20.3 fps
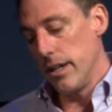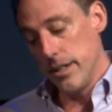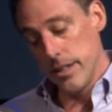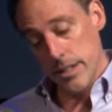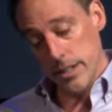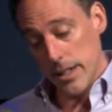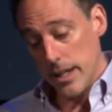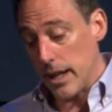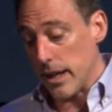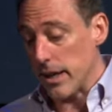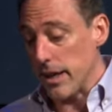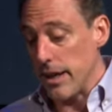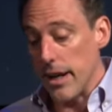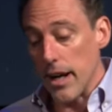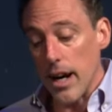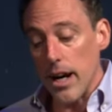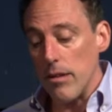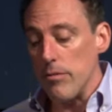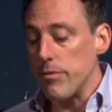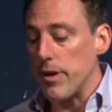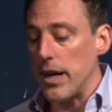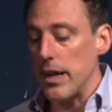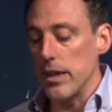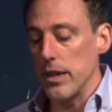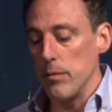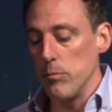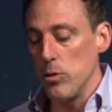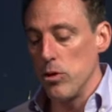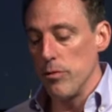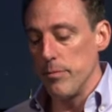Again, a
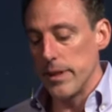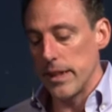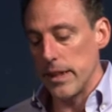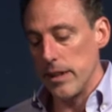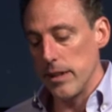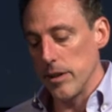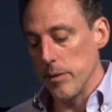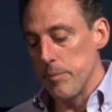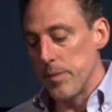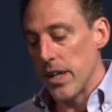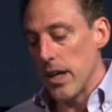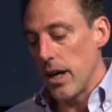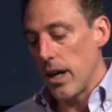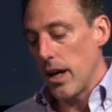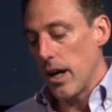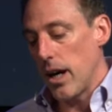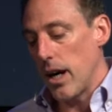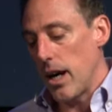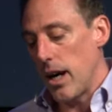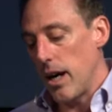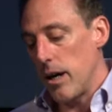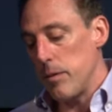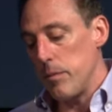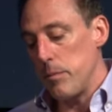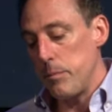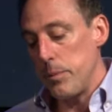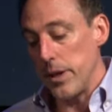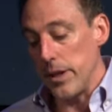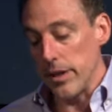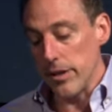nonviolent movement here. Uh,
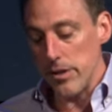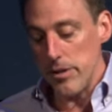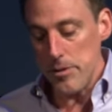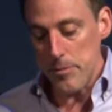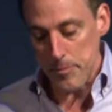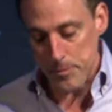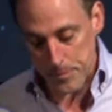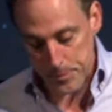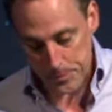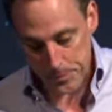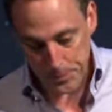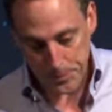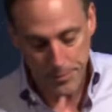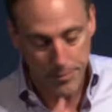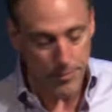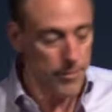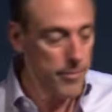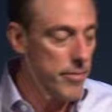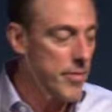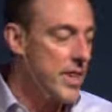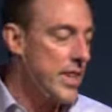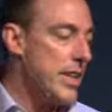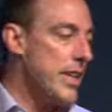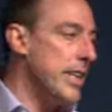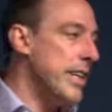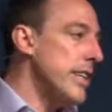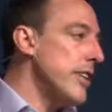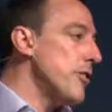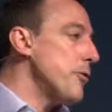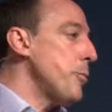Peter,
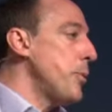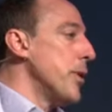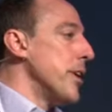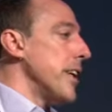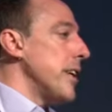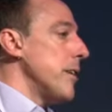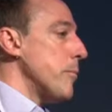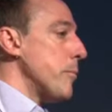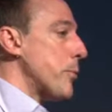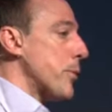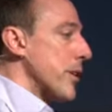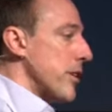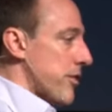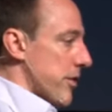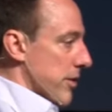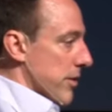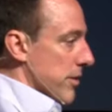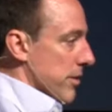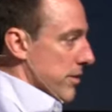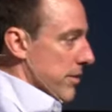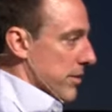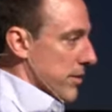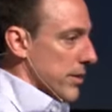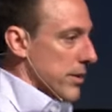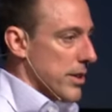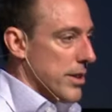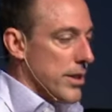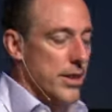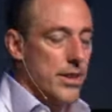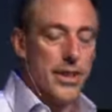he's put in prison.
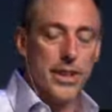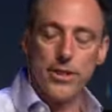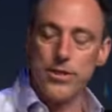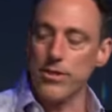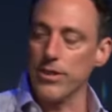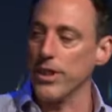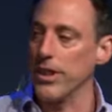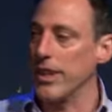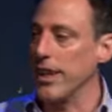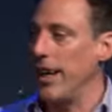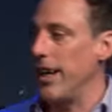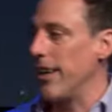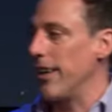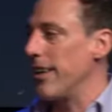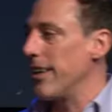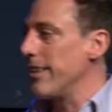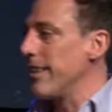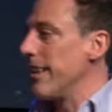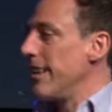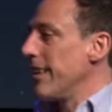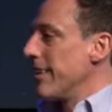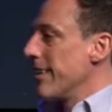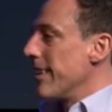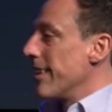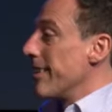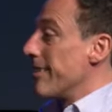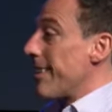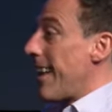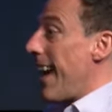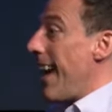Right, so King Herod
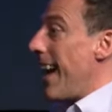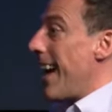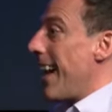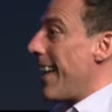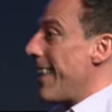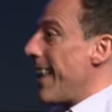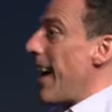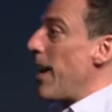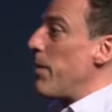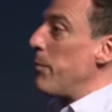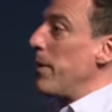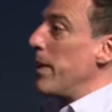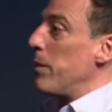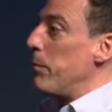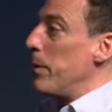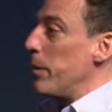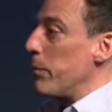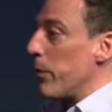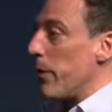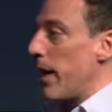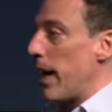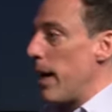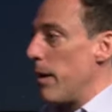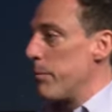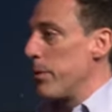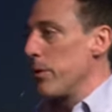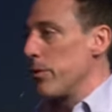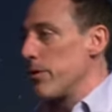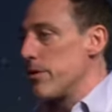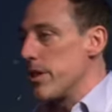thinks, ah, that made people
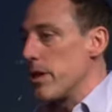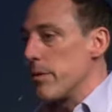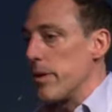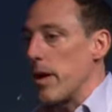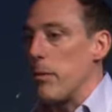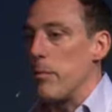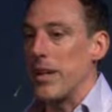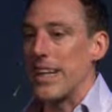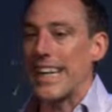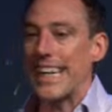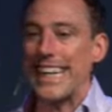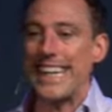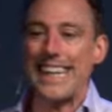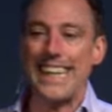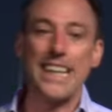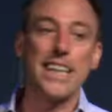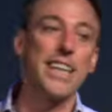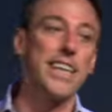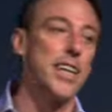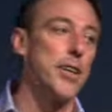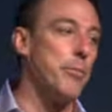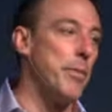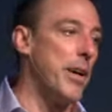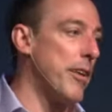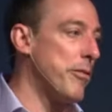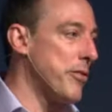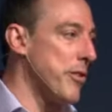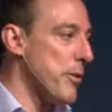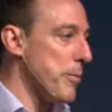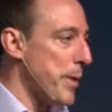happy with Jesus. I'm going to kill him
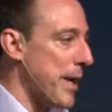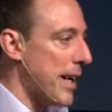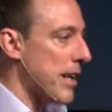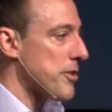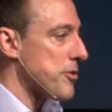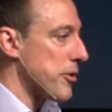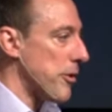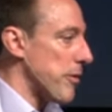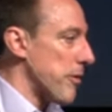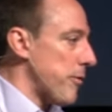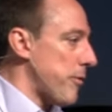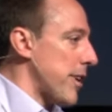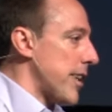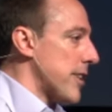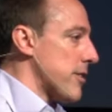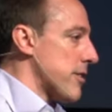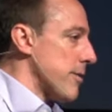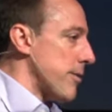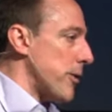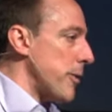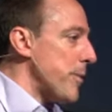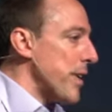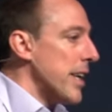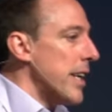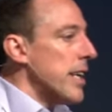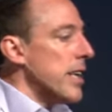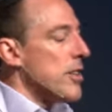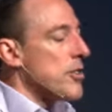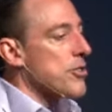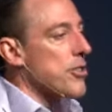after the Passover festival.
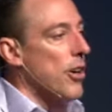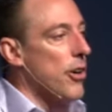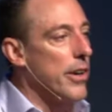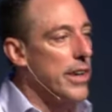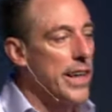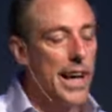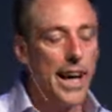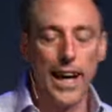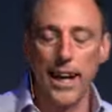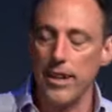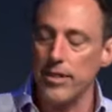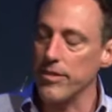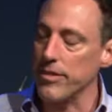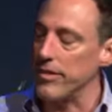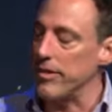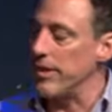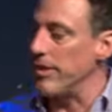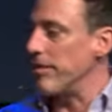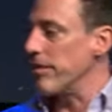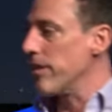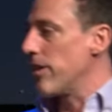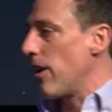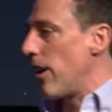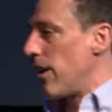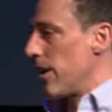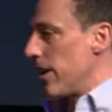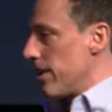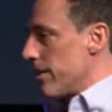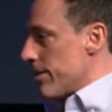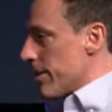So he has these
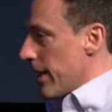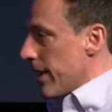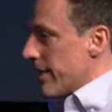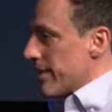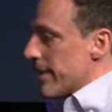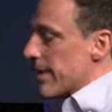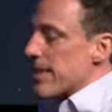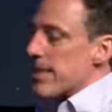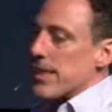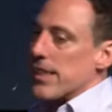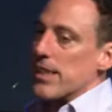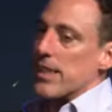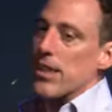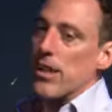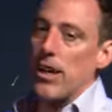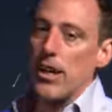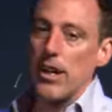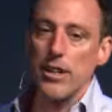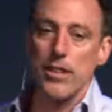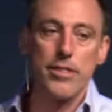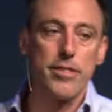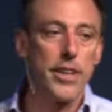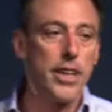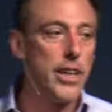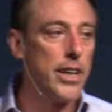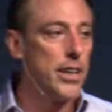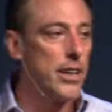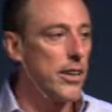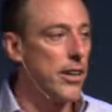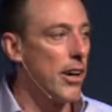guards, like 16 guards,
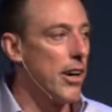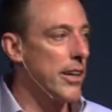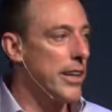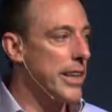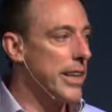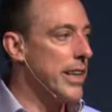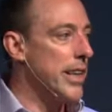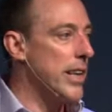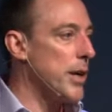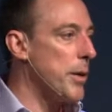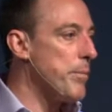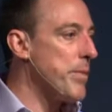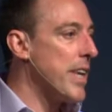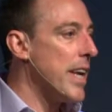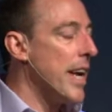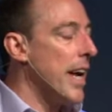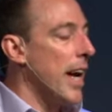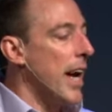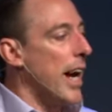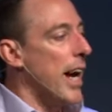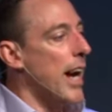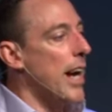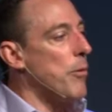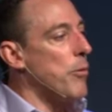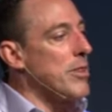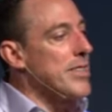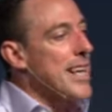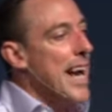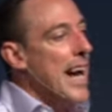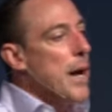guarding him. And
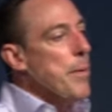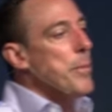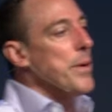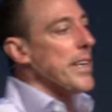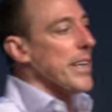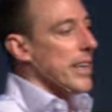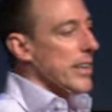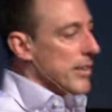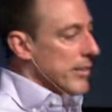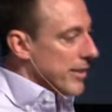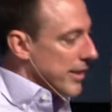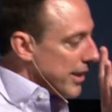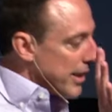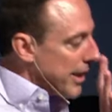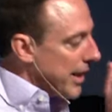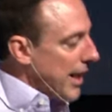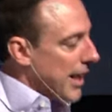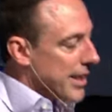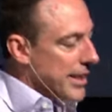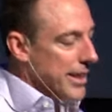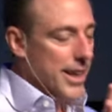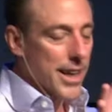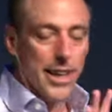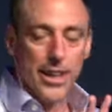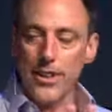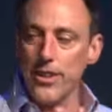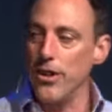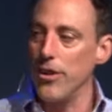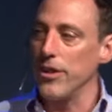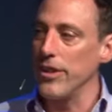what's happening is, again, you got
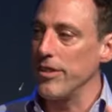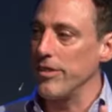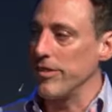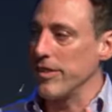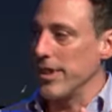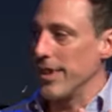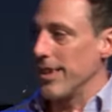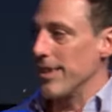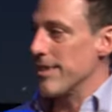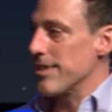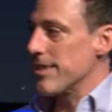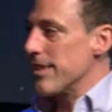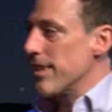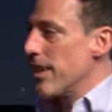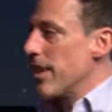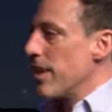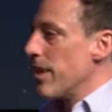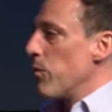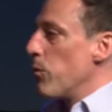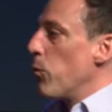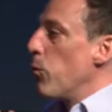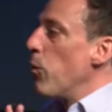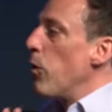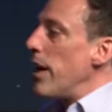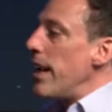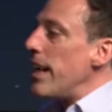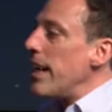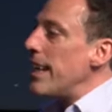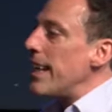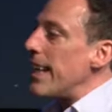to notice this. What
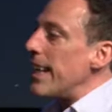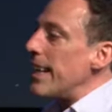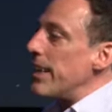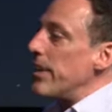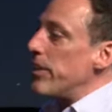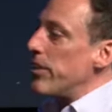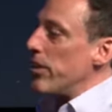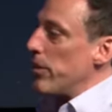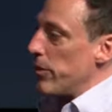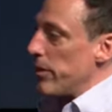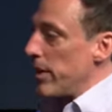did they do?